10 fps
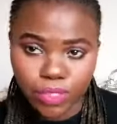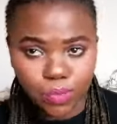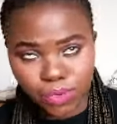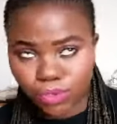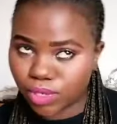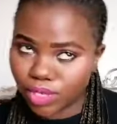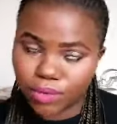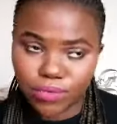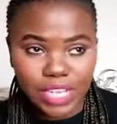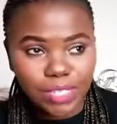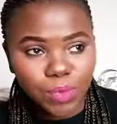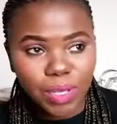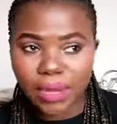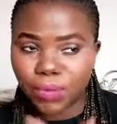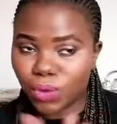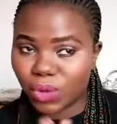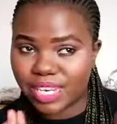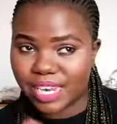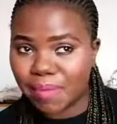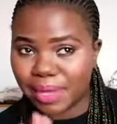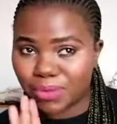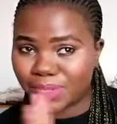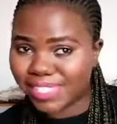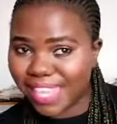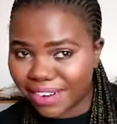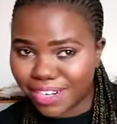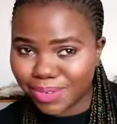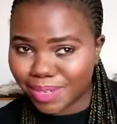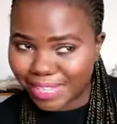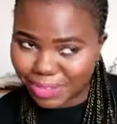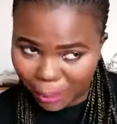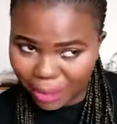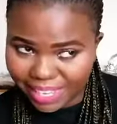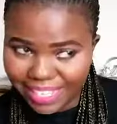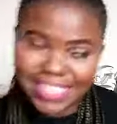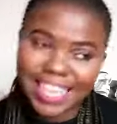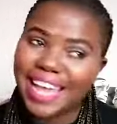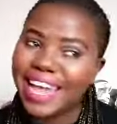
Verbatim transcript: We spoke to her on Facebook and we got her number. It was Sarah doing the talking.